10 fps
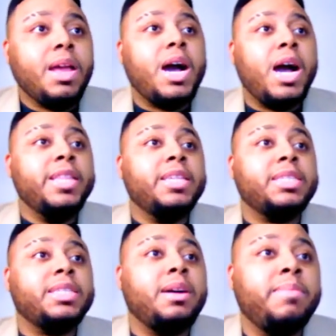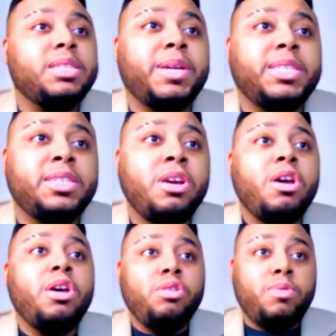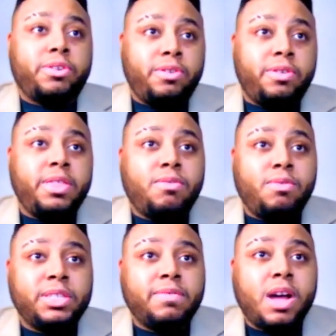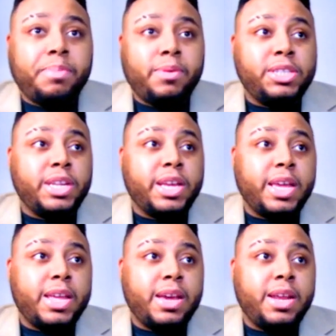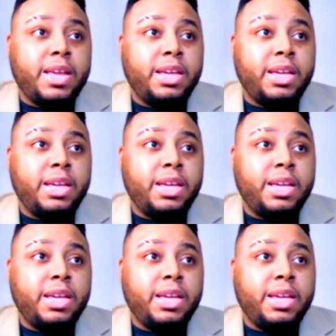kindly list some expenses you would incur in the course of the operation and indicate